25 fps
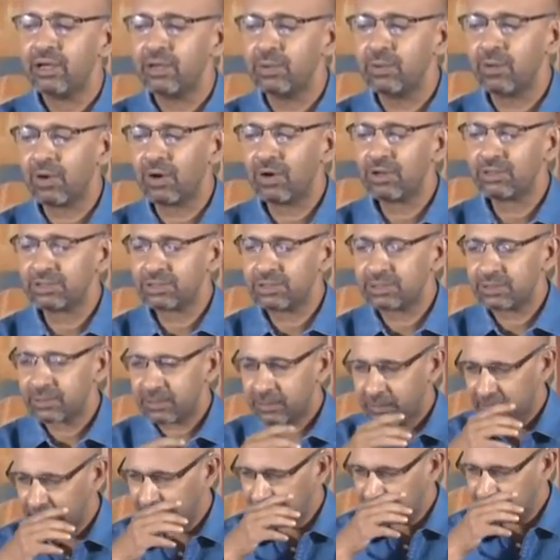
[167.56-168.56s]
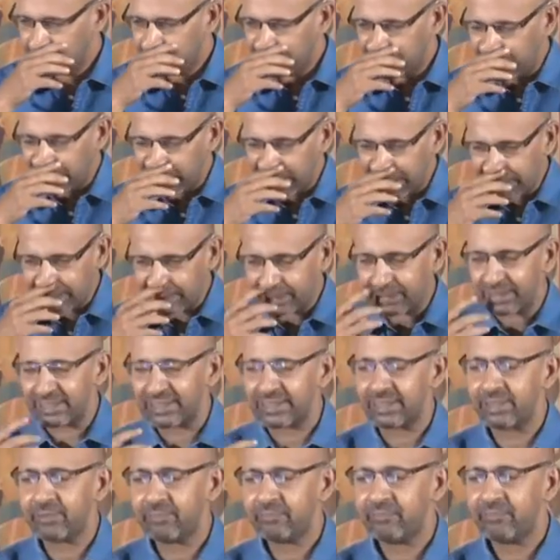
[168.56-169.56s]
not
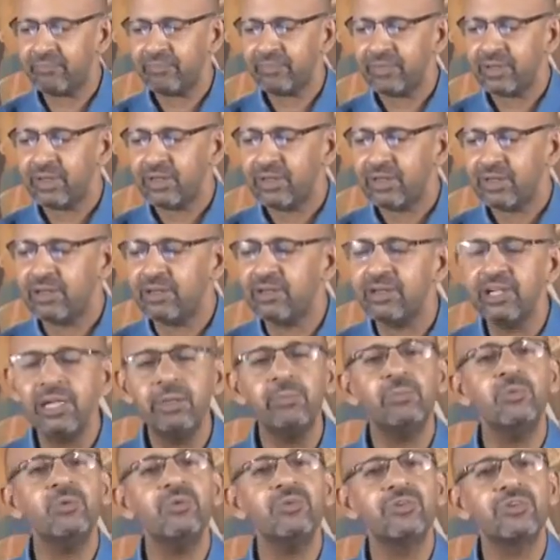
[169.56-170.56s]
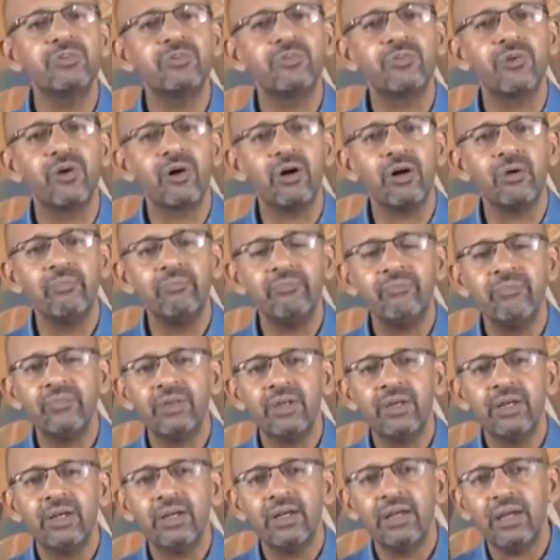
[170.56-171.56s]
completely removed from
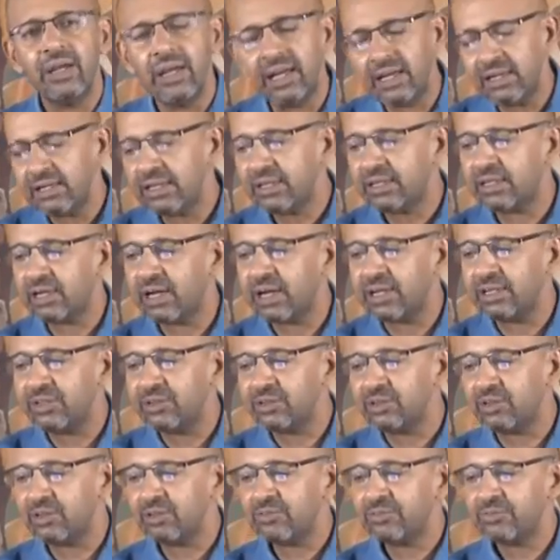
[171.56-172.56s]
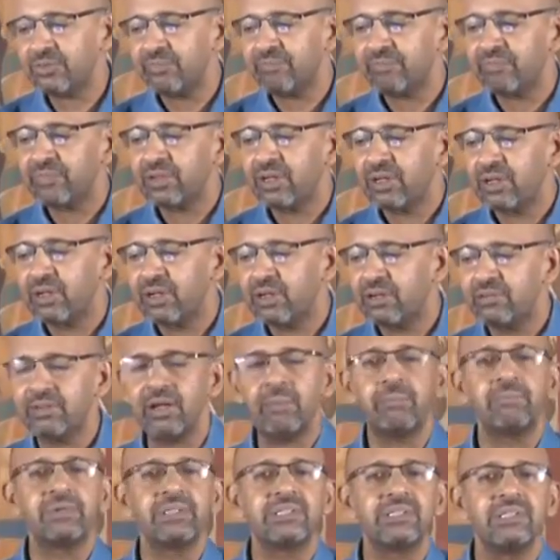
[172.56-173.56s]
any kind of
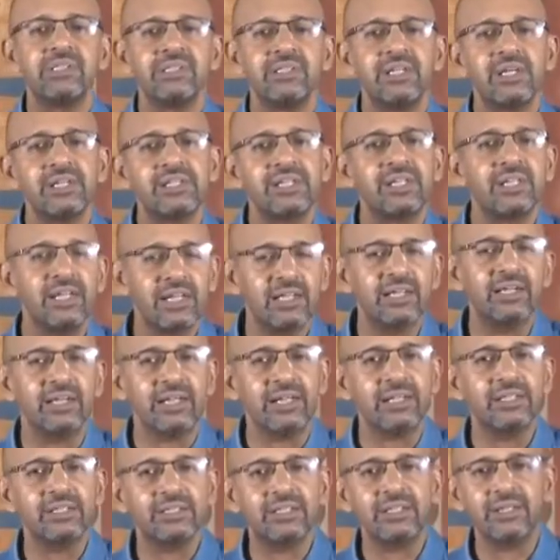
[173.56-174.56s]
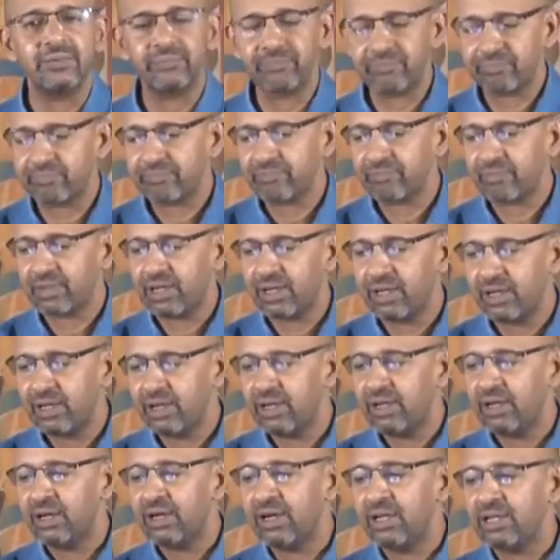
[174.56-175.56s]
representational connection.
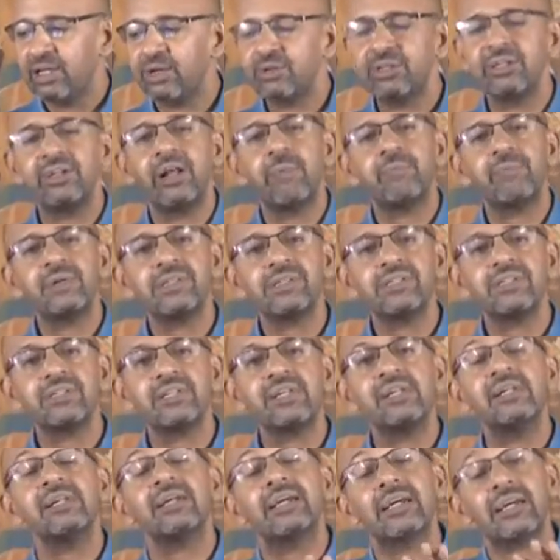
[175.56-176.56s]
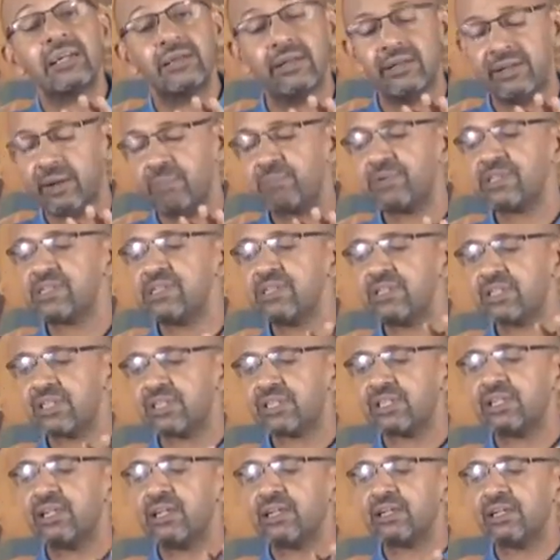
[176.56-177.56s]
Now, the
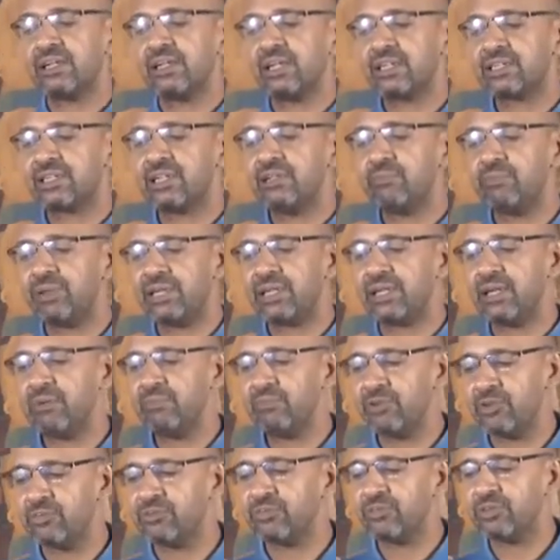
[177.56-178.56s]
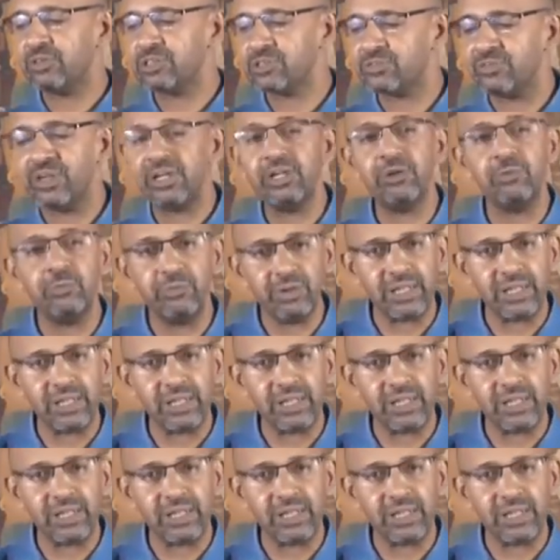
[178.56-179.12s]
representational connection became, of course, very